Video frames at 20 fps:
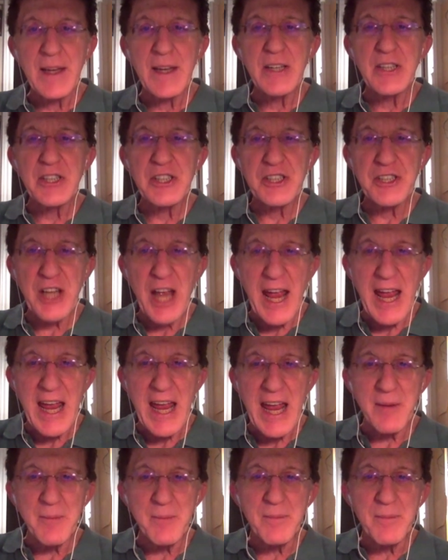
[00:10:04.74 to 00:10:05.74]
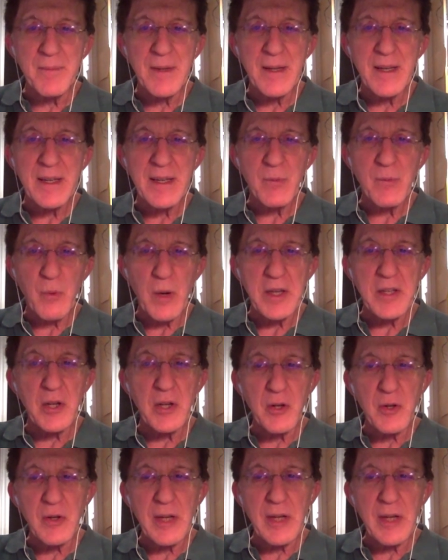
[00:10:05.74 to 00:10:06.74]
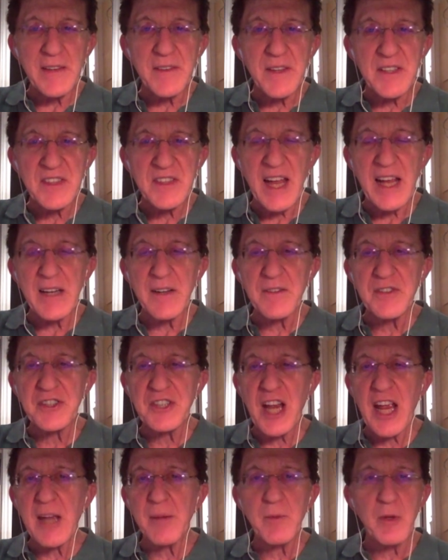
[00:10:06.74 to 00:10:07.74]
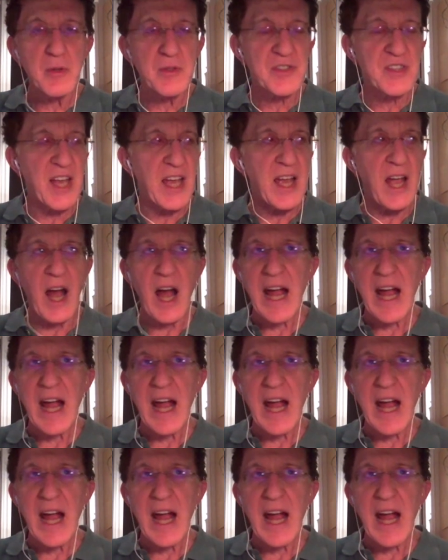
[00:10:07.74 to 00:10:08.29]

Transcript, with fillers: Shame, when you're in the state of shame, you say,